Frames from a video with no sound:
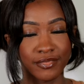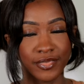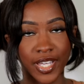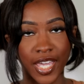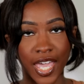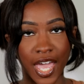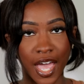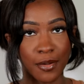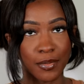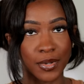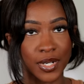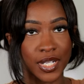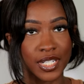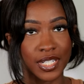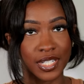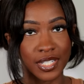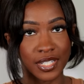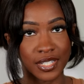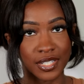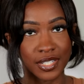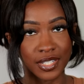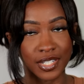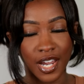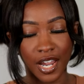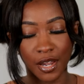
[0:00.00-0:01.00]
cabinet
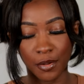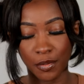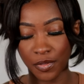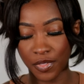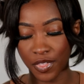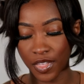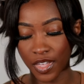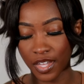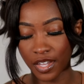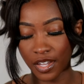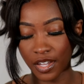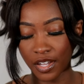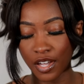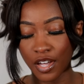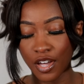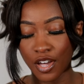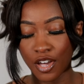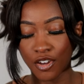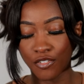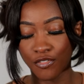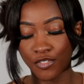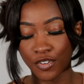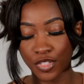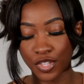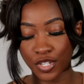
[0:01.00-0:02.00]
type thing
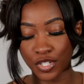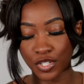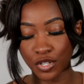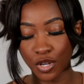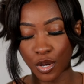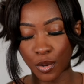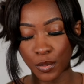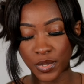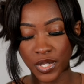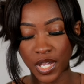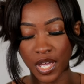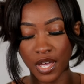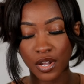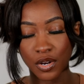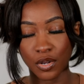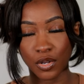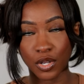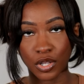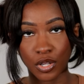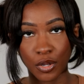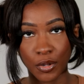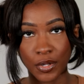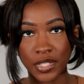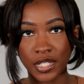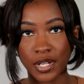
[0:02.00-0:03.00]
for the soap, that it'll
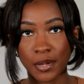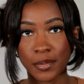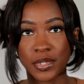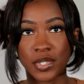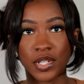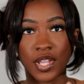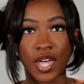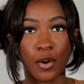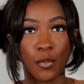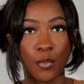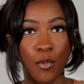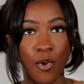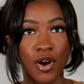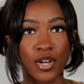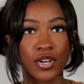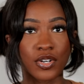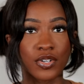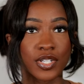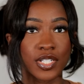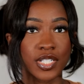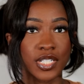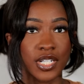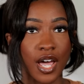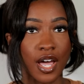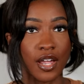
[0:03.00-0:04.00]
close up so that water
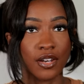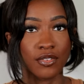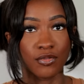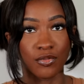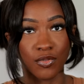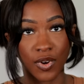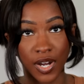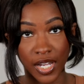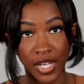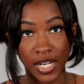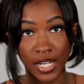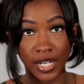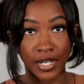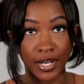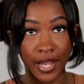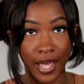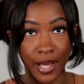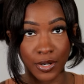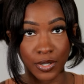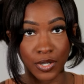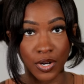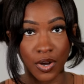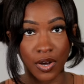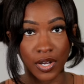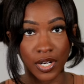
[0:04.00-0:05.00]
is not raining
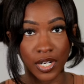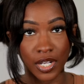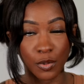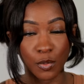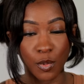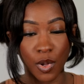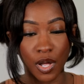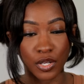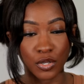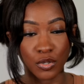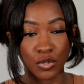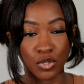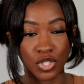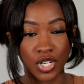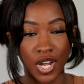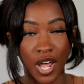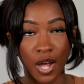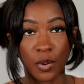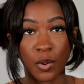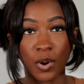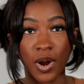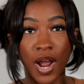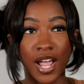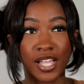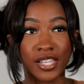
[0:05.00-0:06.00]
down on it while you
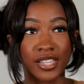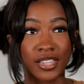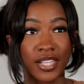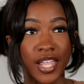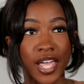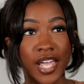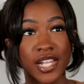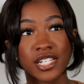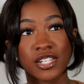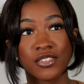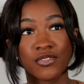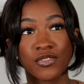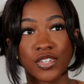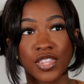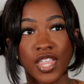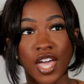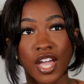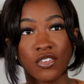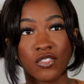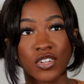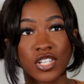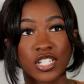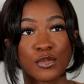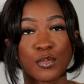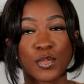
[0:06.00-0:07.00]
shower. I liked it for
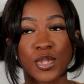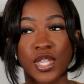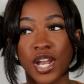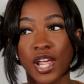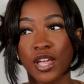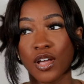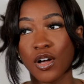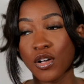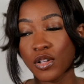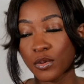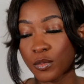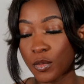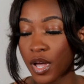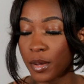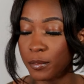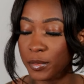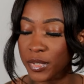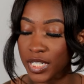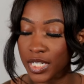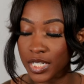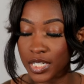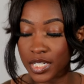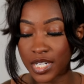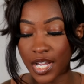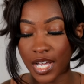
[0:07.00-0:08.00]
that reason. Then I I
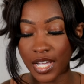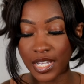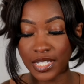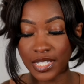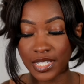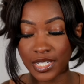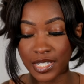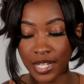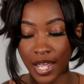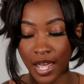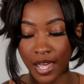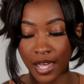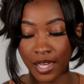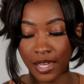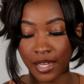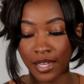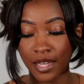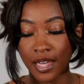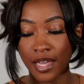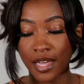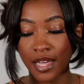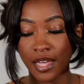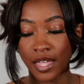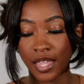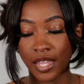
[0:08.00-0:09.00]
mean, it does say
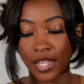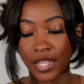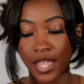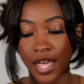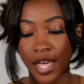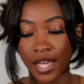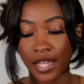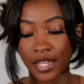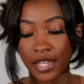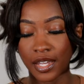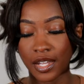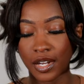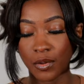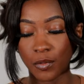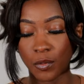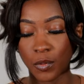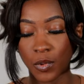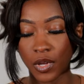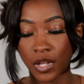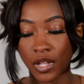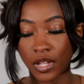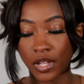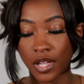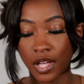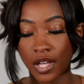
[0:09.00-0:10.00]
that it
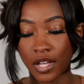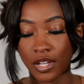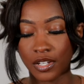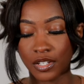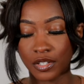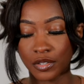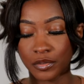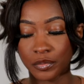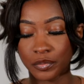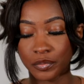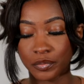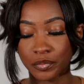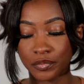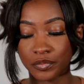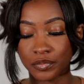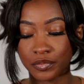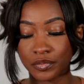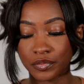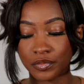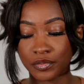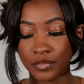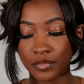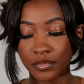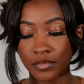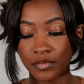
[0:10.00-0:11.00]
will um
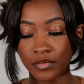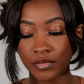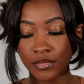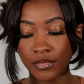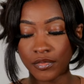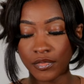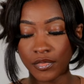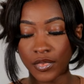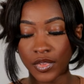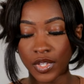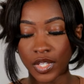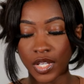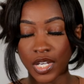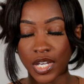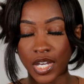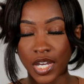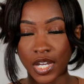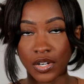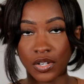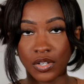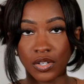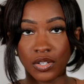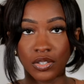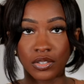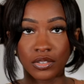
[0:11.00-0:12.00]

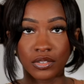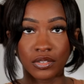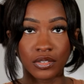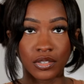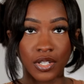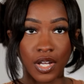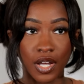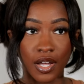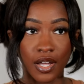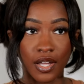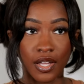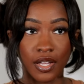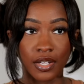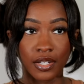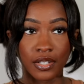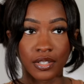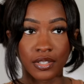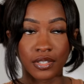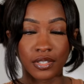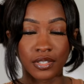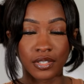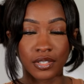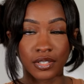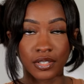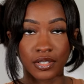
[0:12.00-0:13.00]
it'll uh
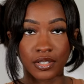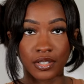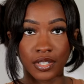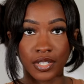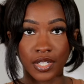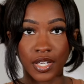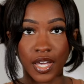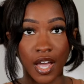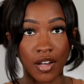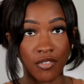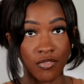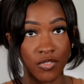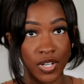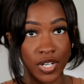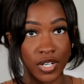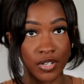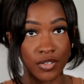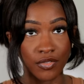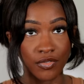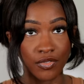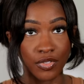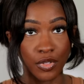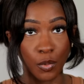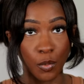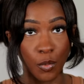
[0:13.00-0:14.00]
get rid
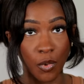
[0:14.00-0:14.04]
of the